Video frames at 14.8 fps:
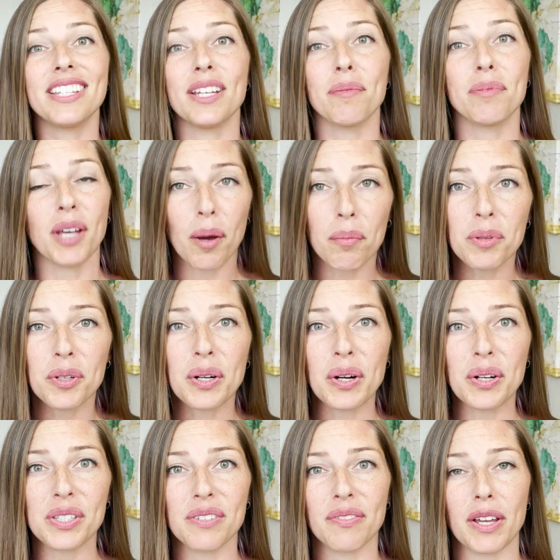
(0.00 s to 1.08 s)
tips help you
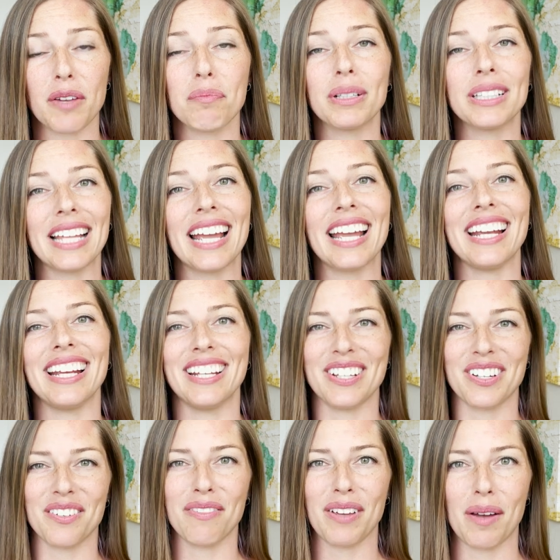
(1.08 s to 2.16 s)
cultivate play in
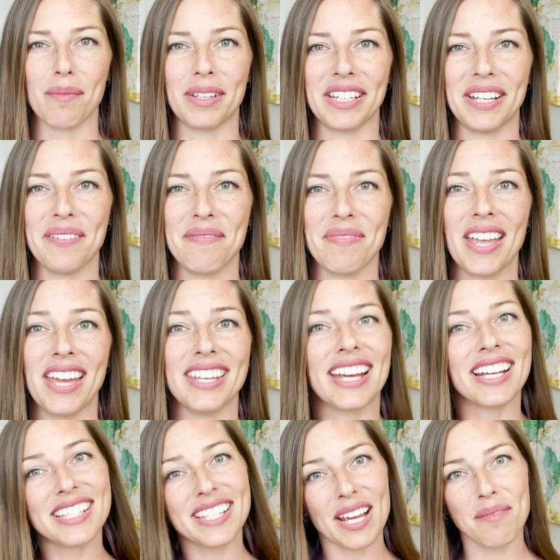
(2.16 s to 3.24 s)
your family.
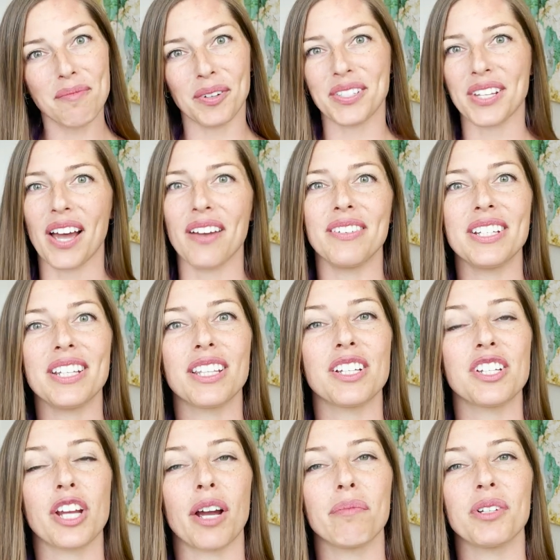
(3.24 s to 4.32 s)
Next time, we'll dive into the
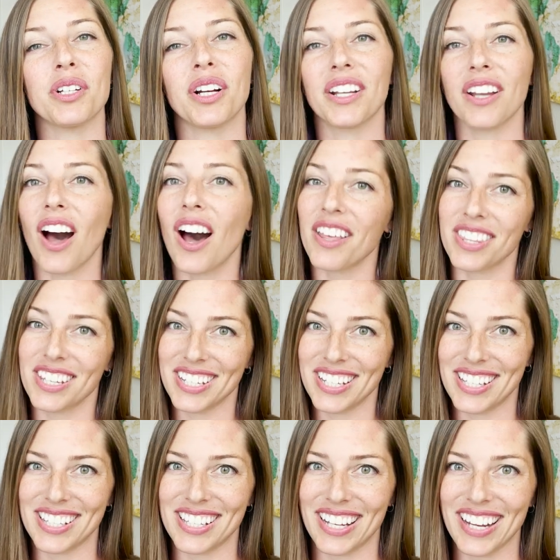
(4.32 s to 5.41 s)
chapter on
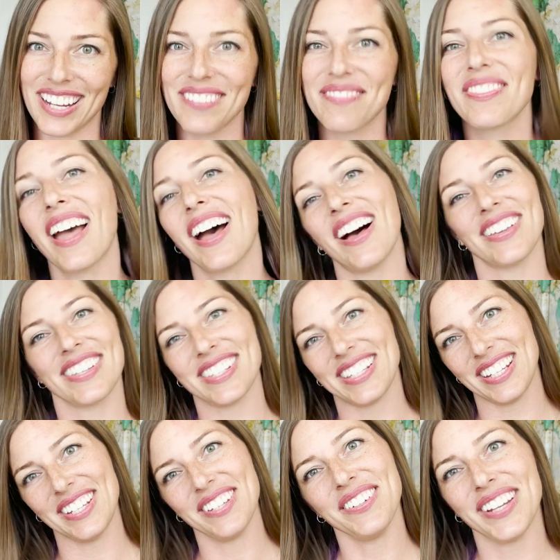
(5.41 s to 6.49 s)
authenticity. I'll see
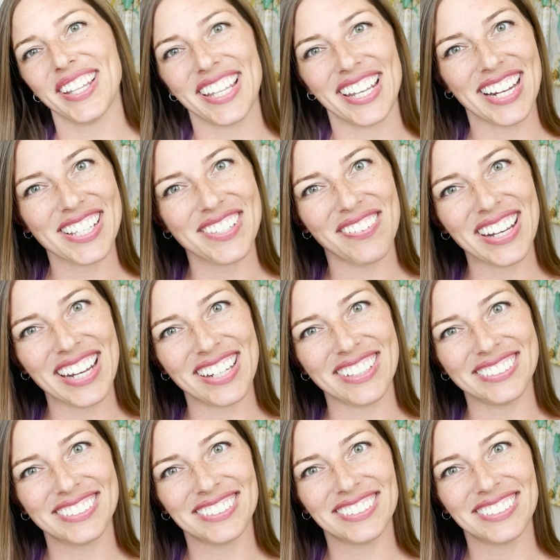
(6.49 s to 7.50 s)
you in the next video.